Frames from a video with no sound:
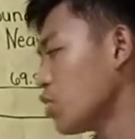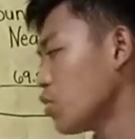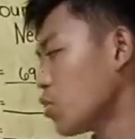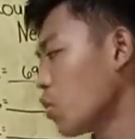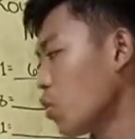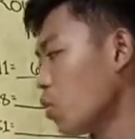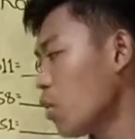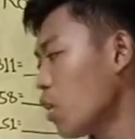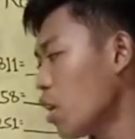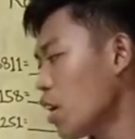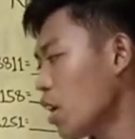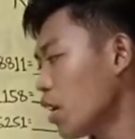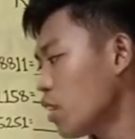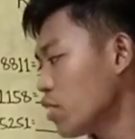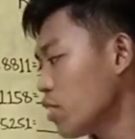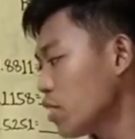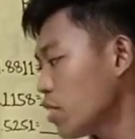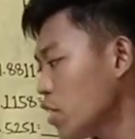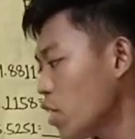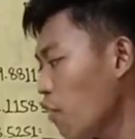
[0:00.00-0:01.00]
So
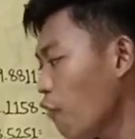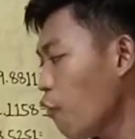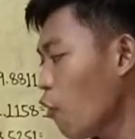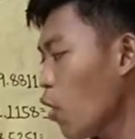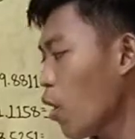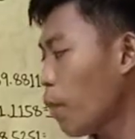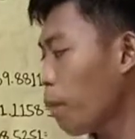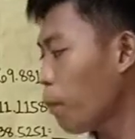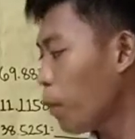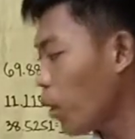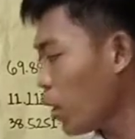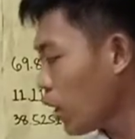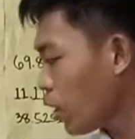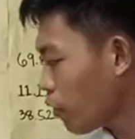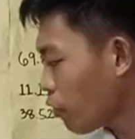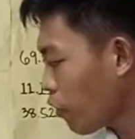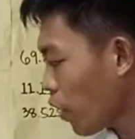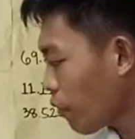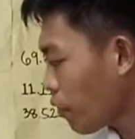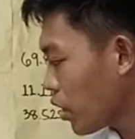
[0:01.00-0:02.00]

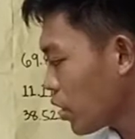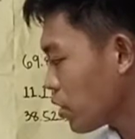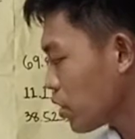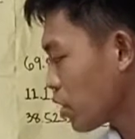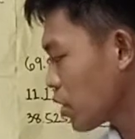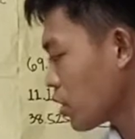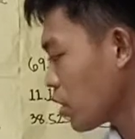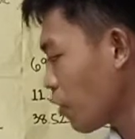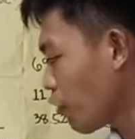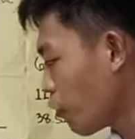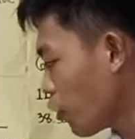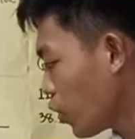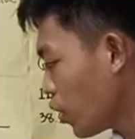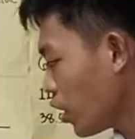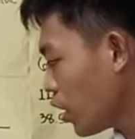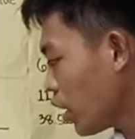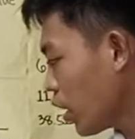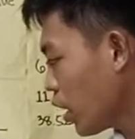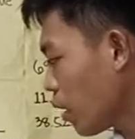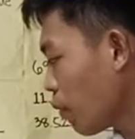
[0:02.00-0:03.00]

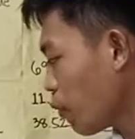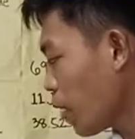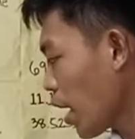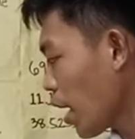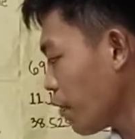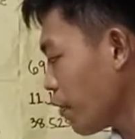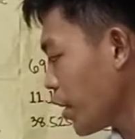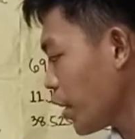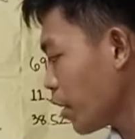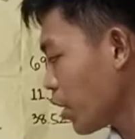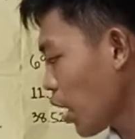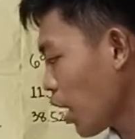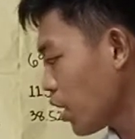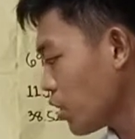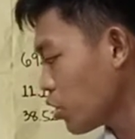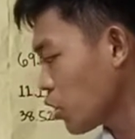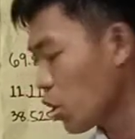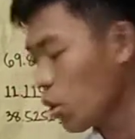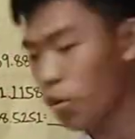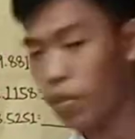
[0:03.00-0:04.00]
64.564, we have here the
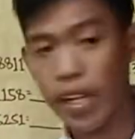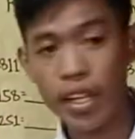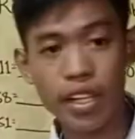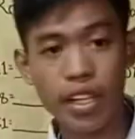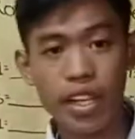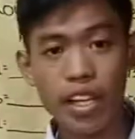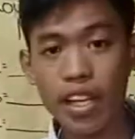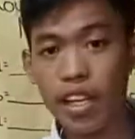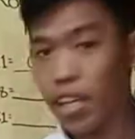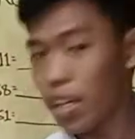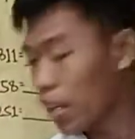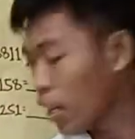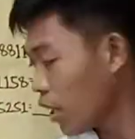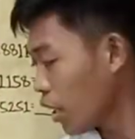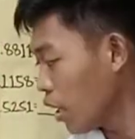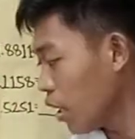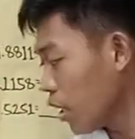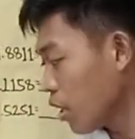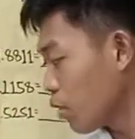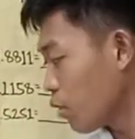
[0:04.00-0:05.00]
answer already.
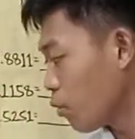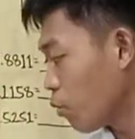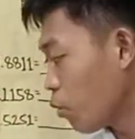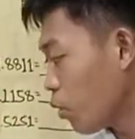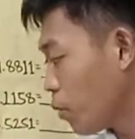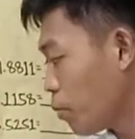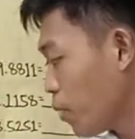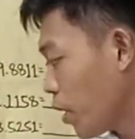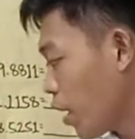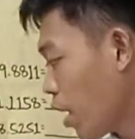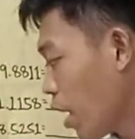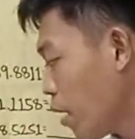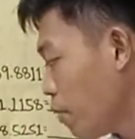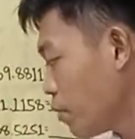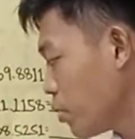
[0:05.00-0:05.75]
It will become